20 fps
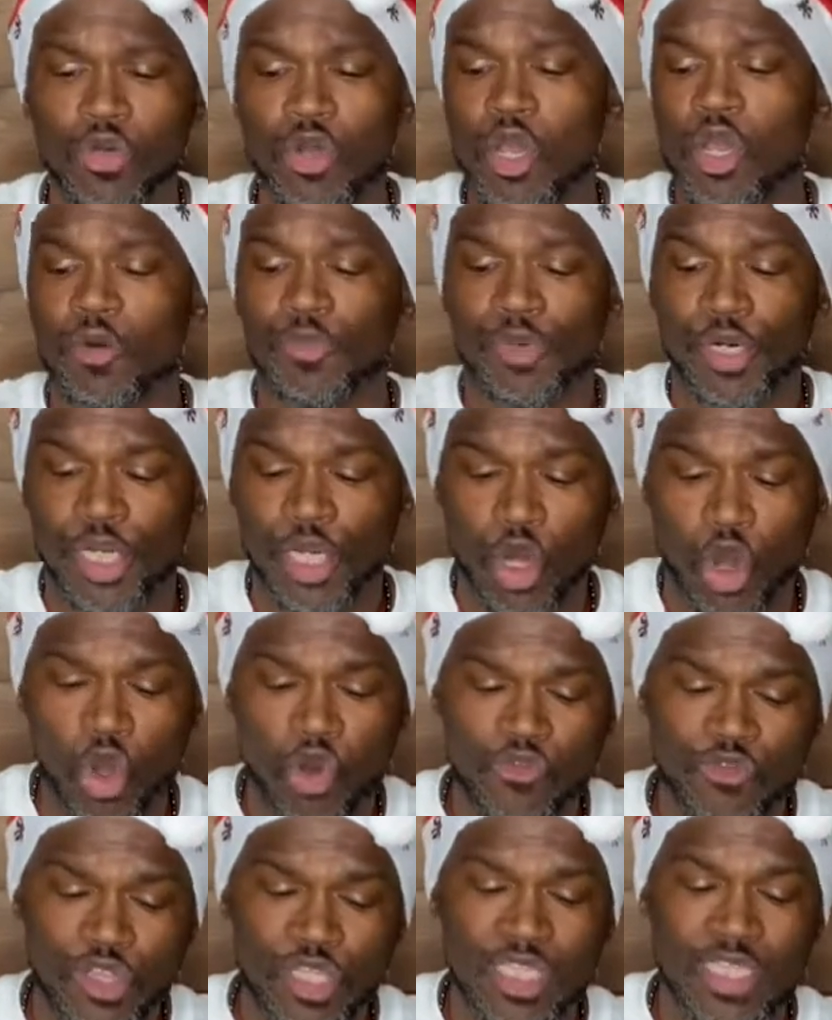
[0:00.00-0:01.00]
But
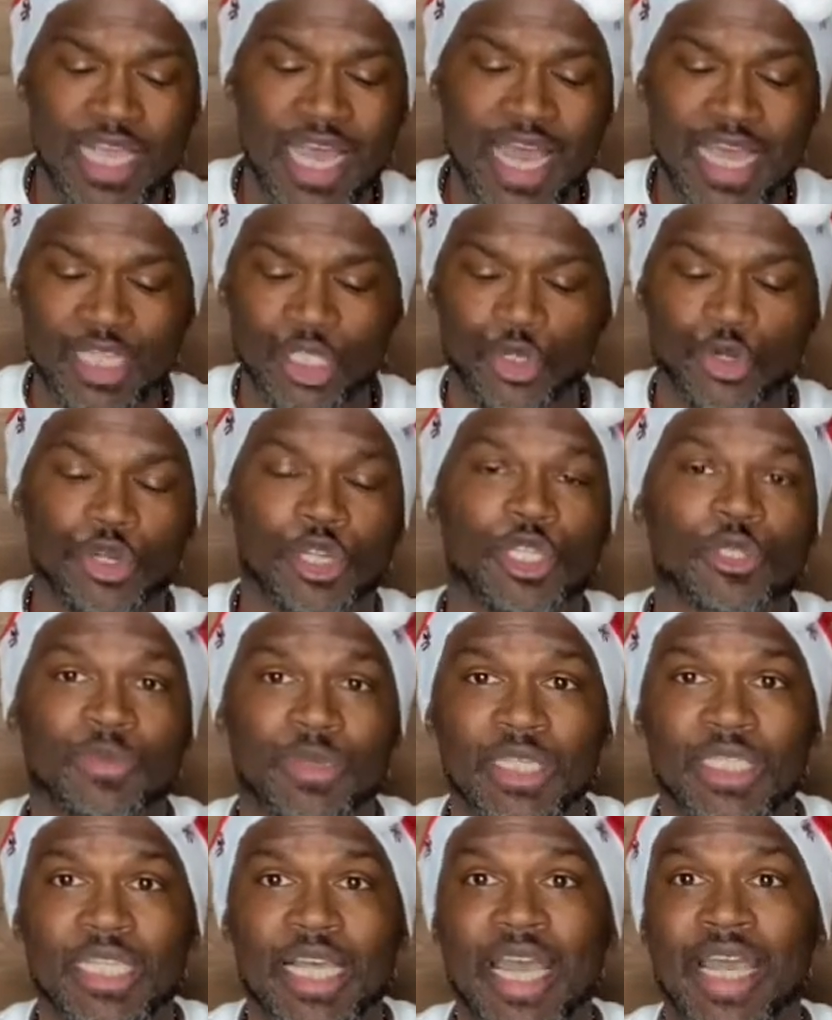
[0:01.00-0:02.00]
oversized Christmas
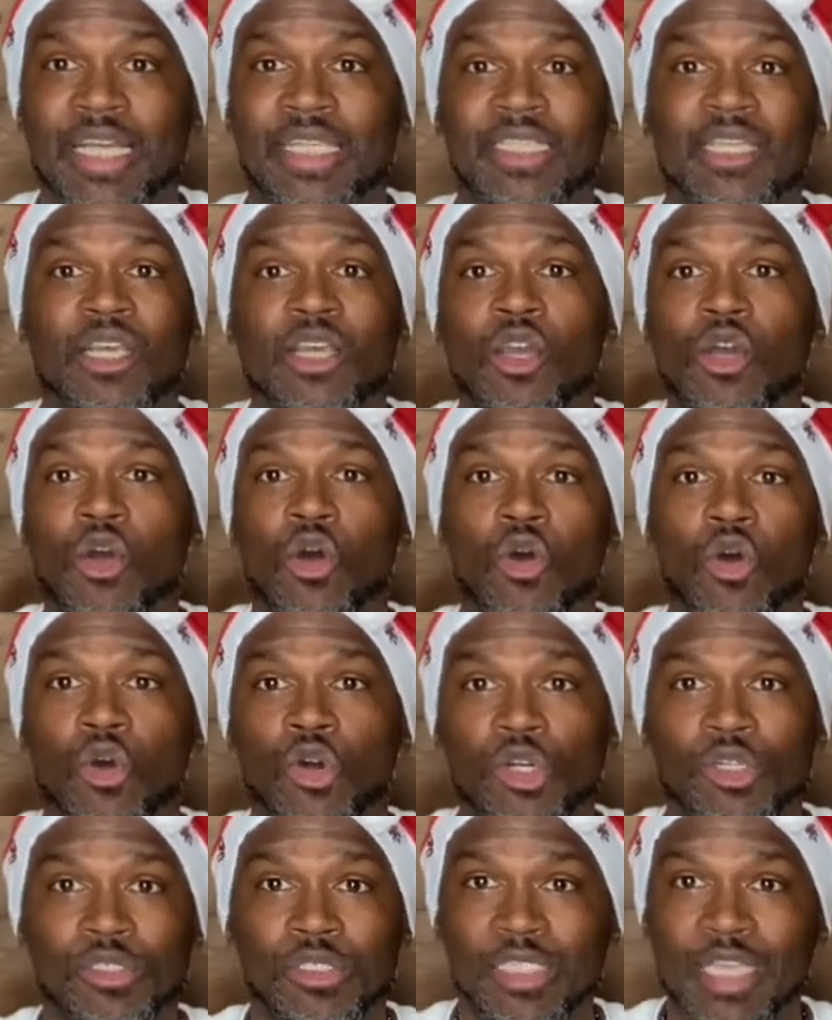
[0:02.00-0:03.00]
sacks are
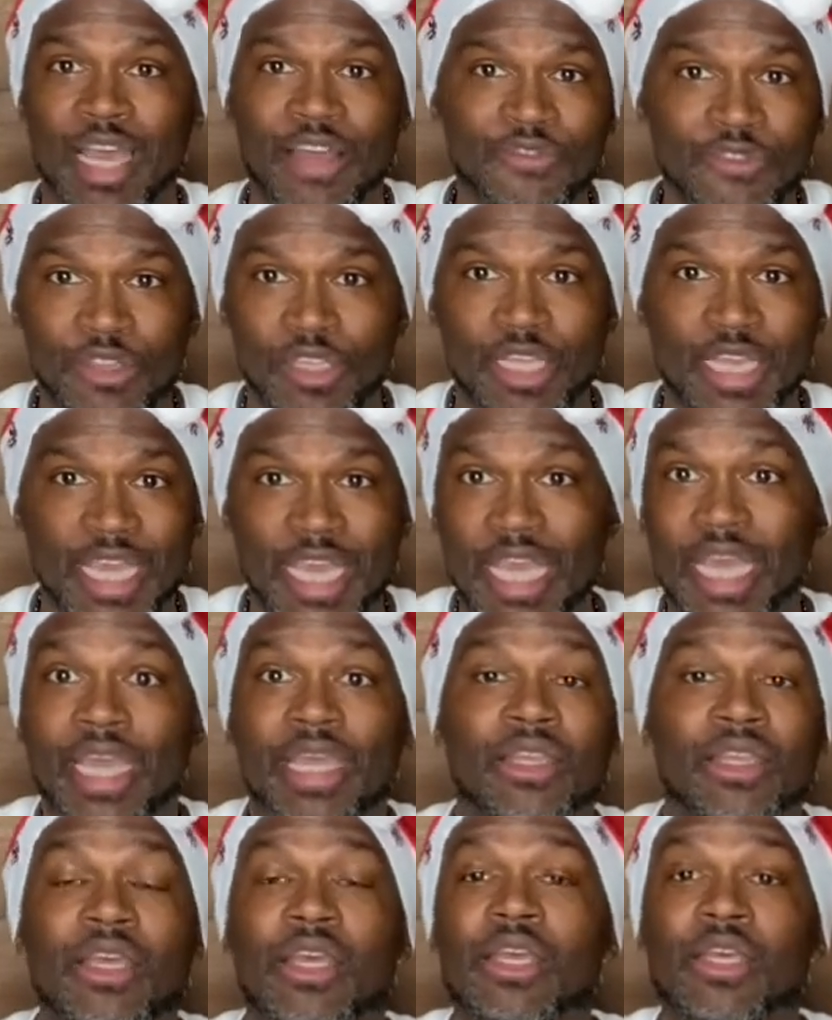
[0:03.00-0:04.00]
definitely hit
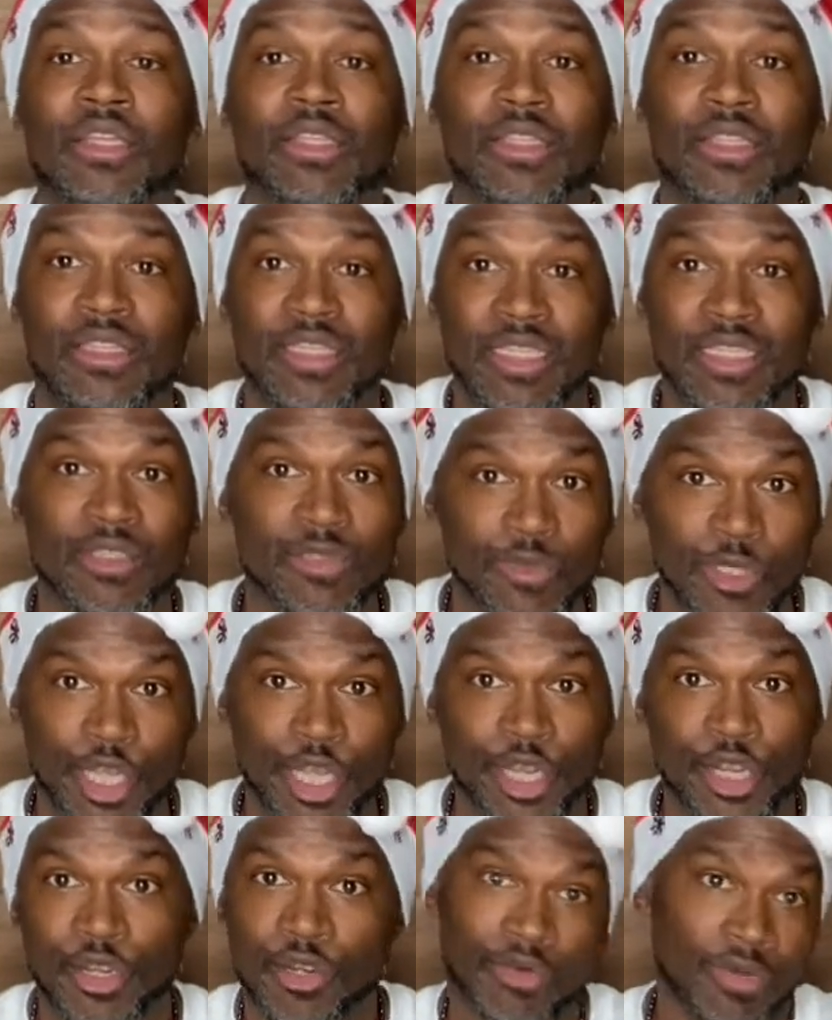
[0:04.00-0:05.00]
this
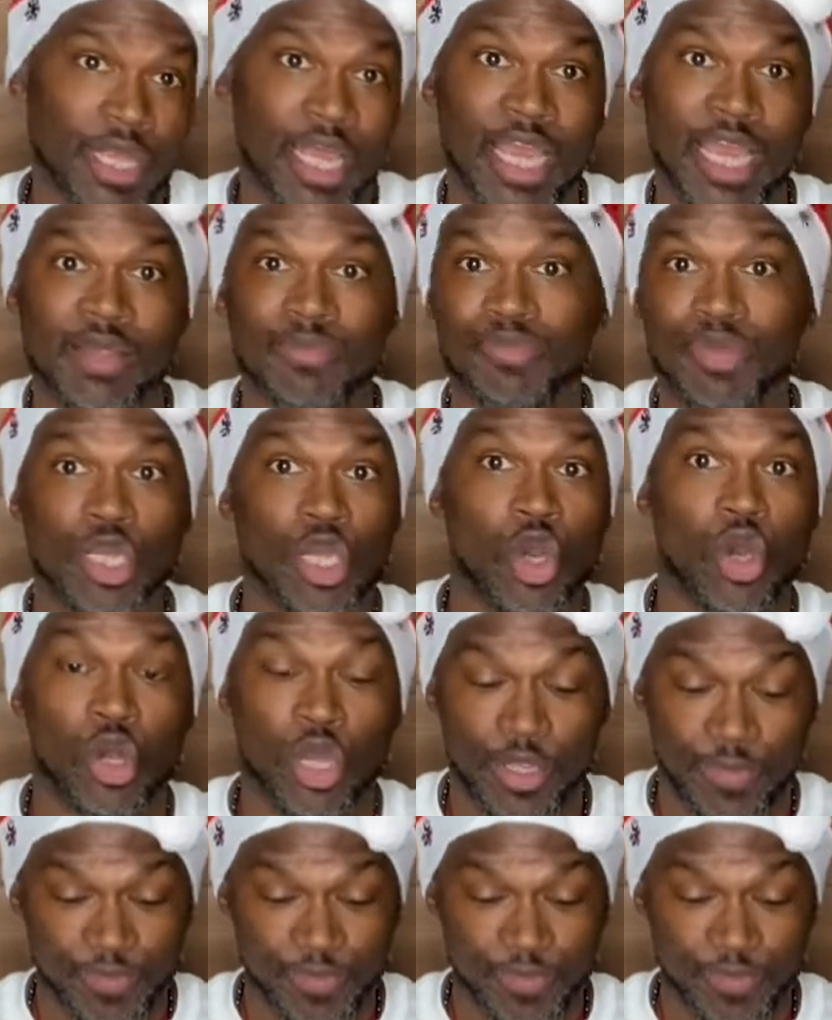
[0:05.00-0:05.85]
year and beyond.